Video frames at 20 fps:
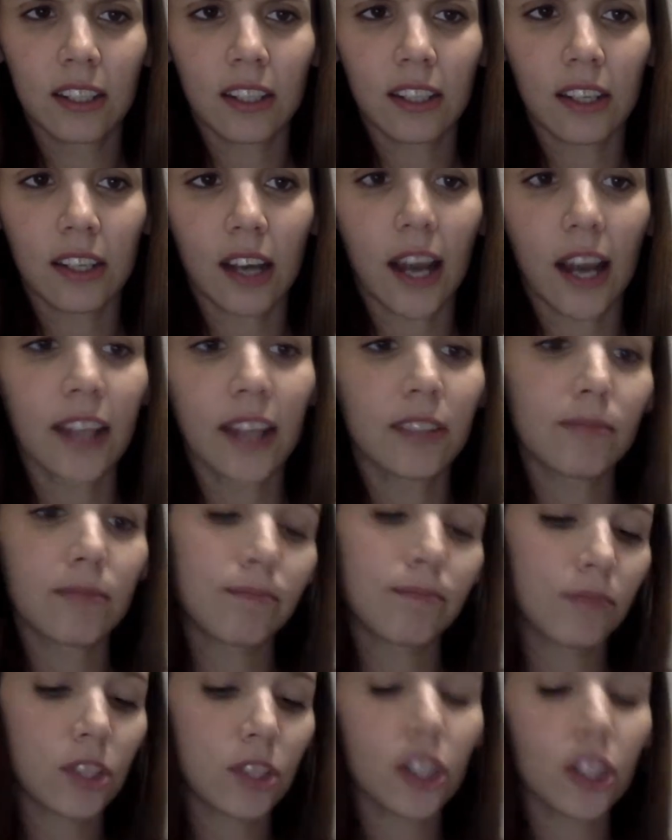I
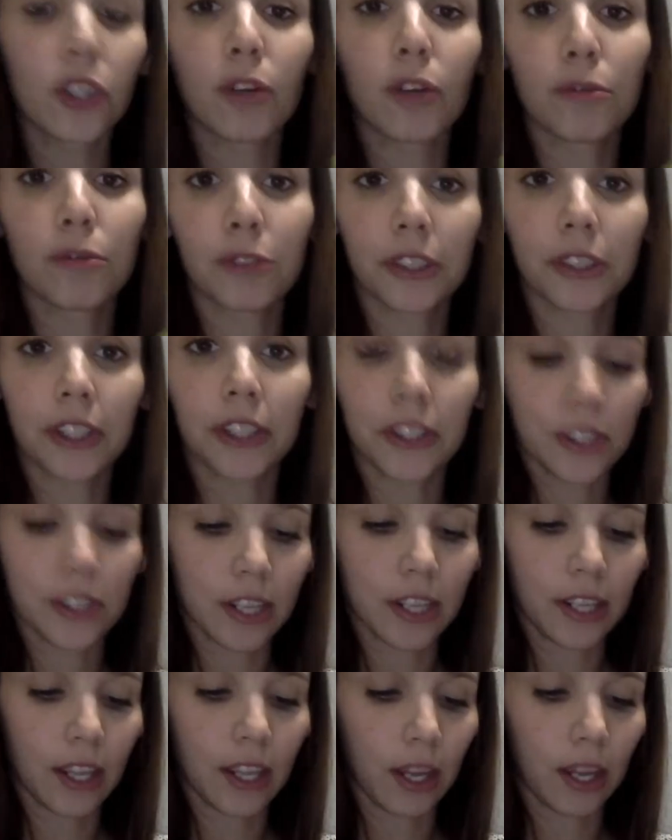still don't fully
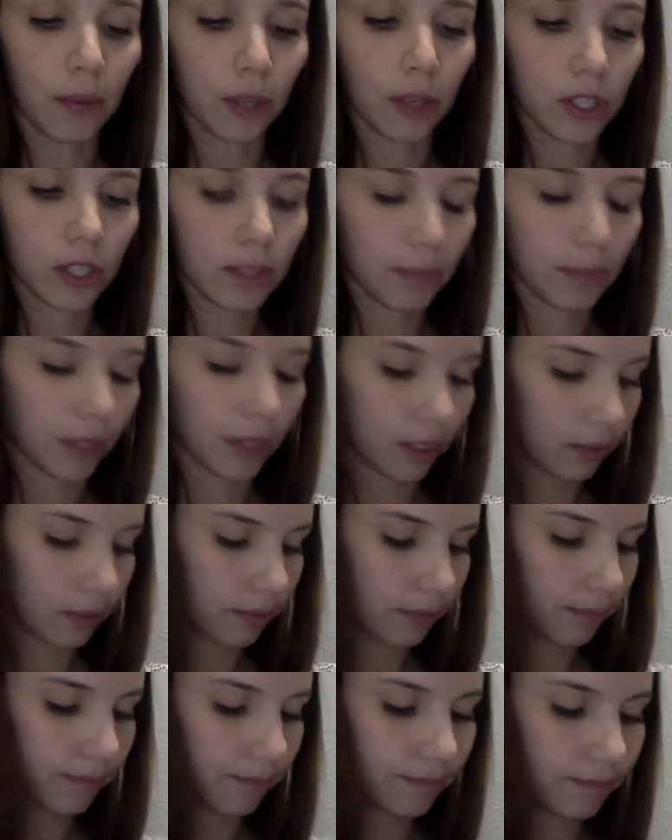understand how that works, but
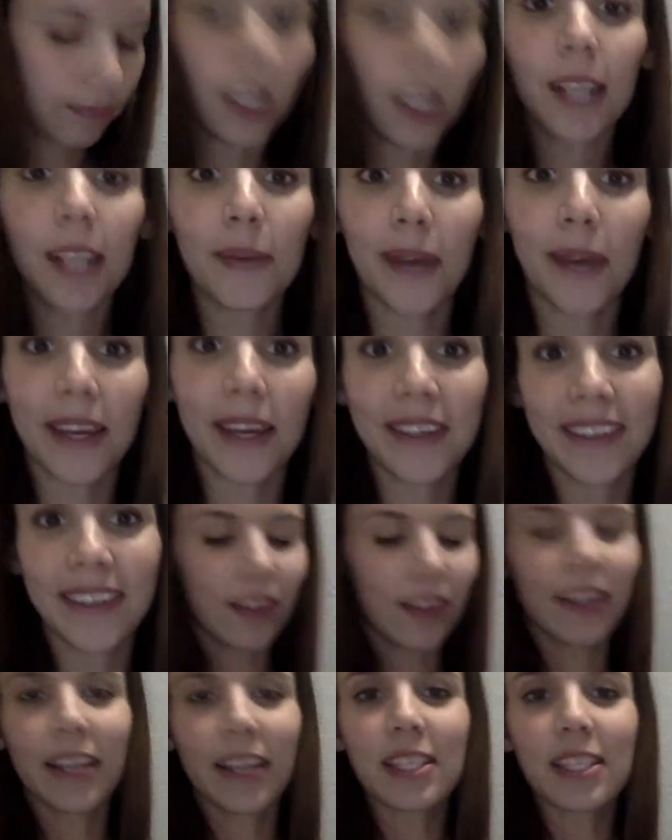anyway,
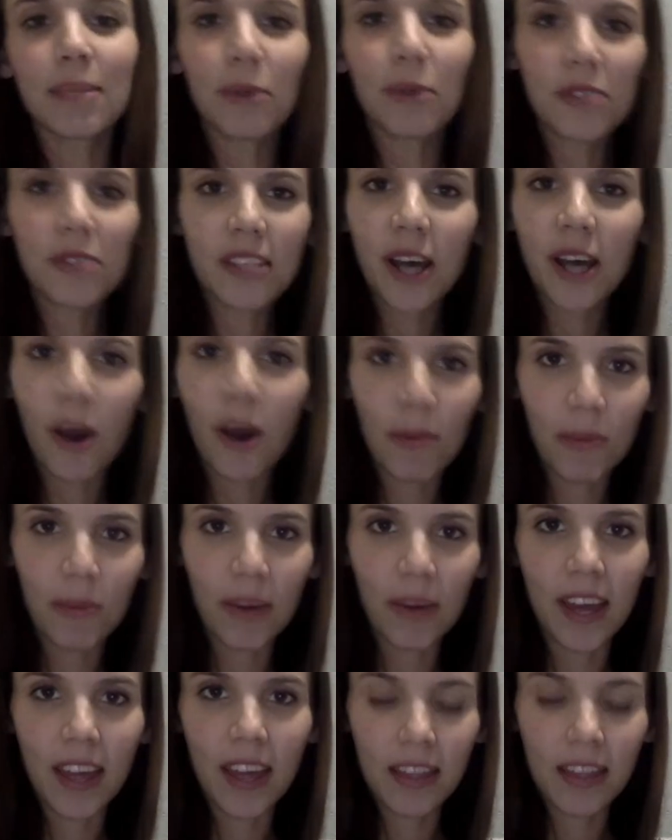it's supposed to help
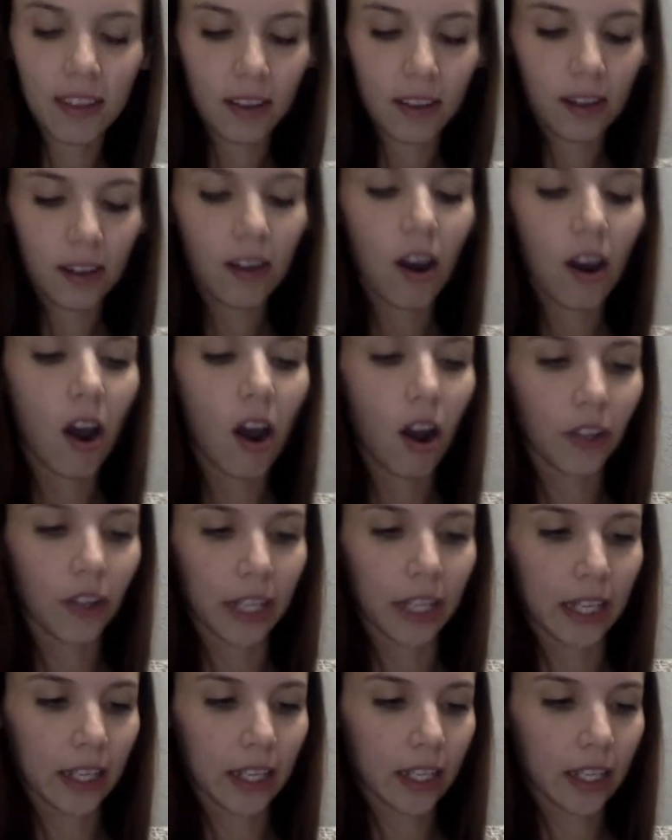with
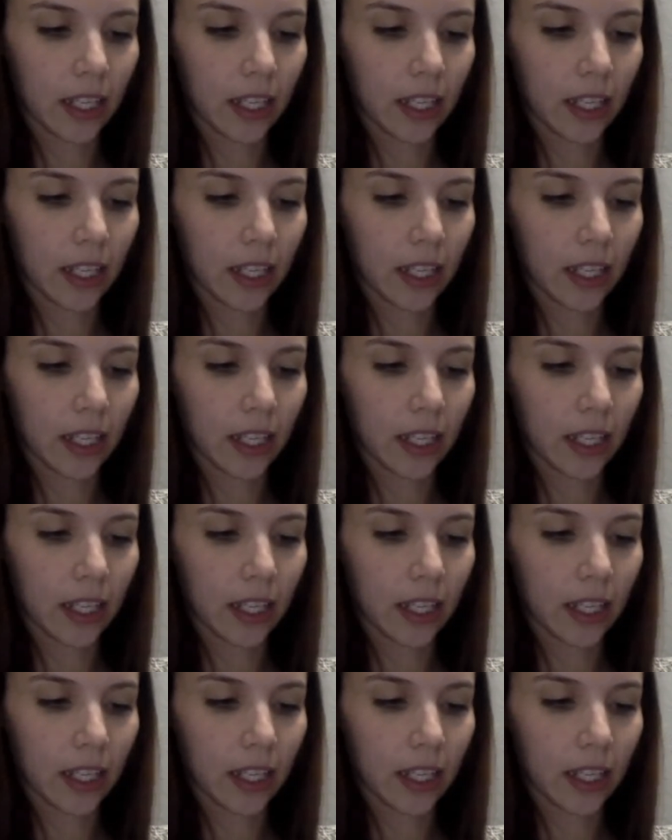colic.